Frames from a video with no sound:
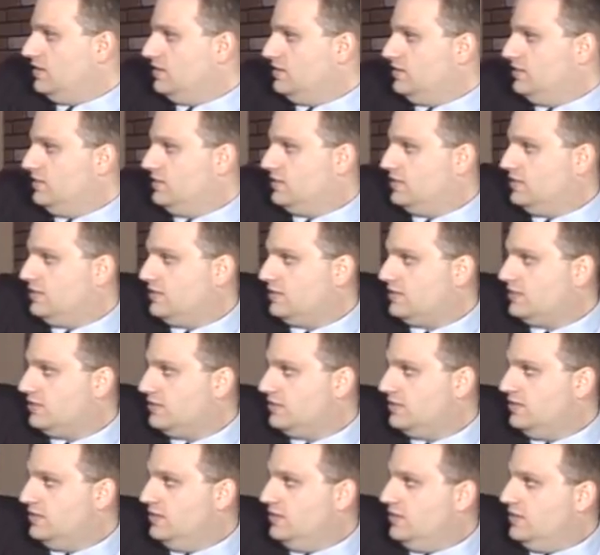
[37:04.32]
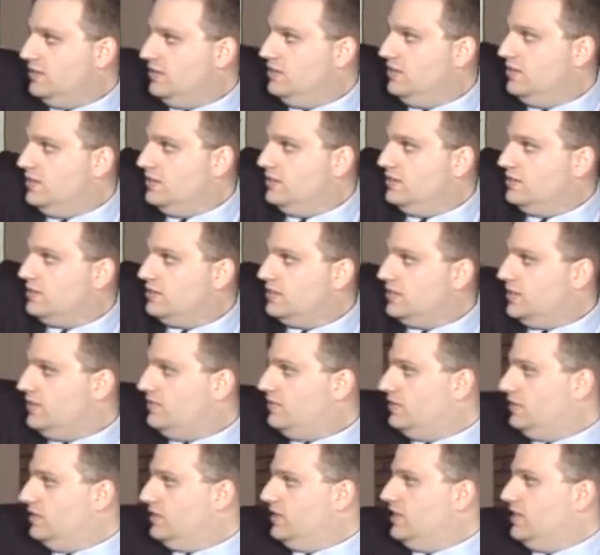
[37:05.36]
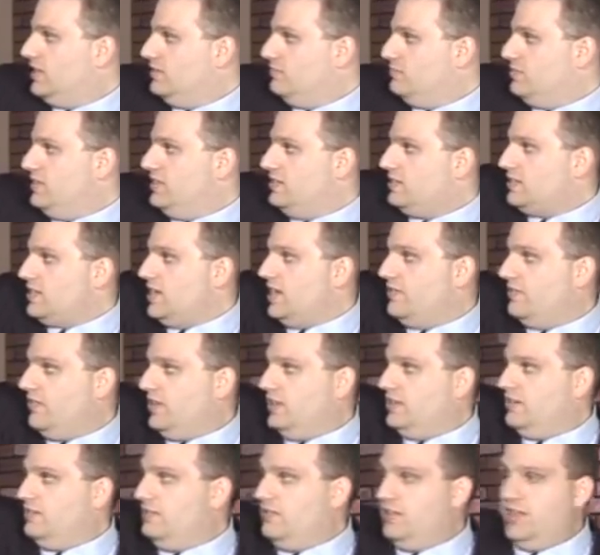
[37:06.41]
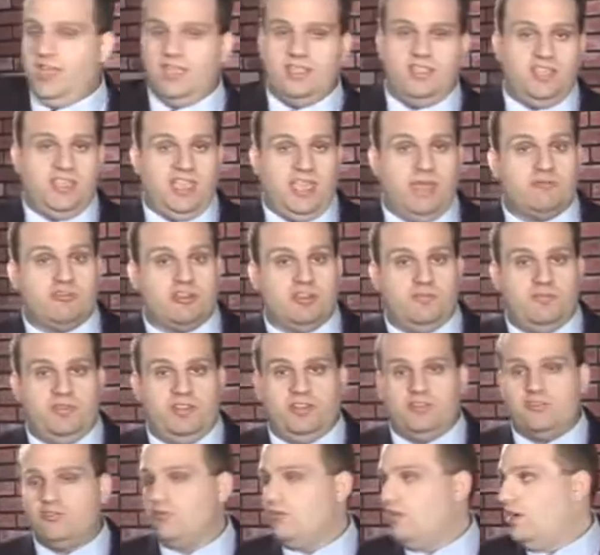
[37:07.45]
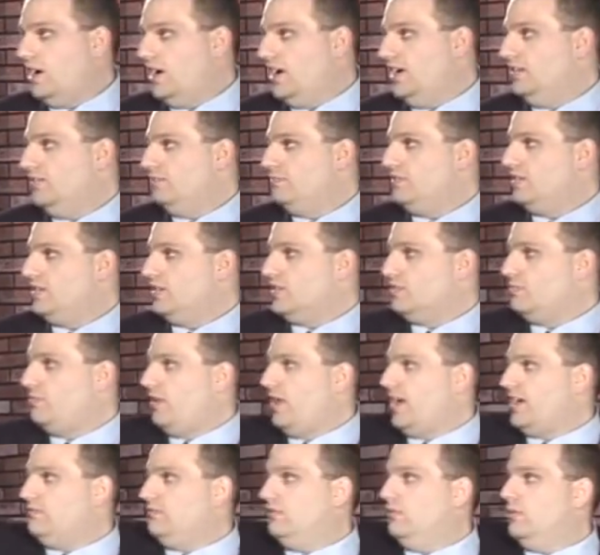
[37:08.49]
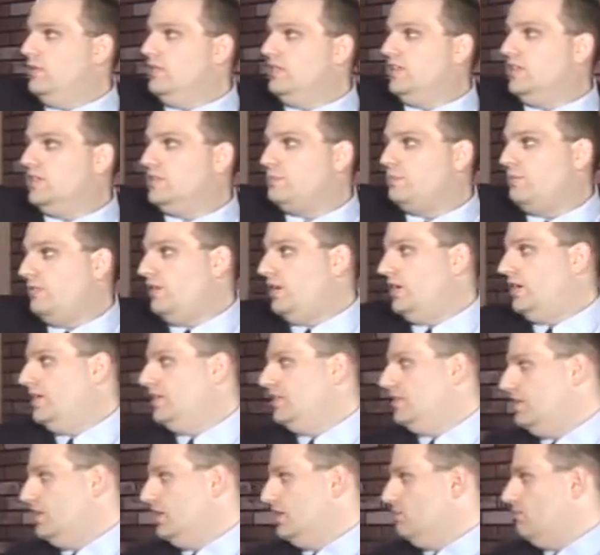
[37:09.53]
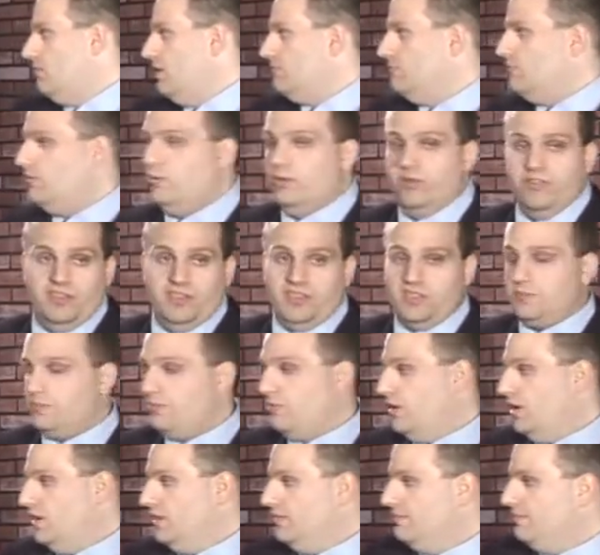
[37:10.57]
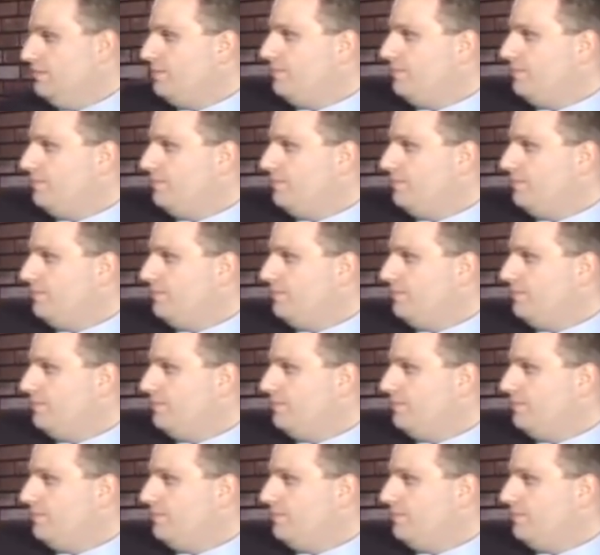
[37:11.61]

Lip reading: c6. 7, king b7, and the game should be a draw because black will win this pawn and white will win this pawn.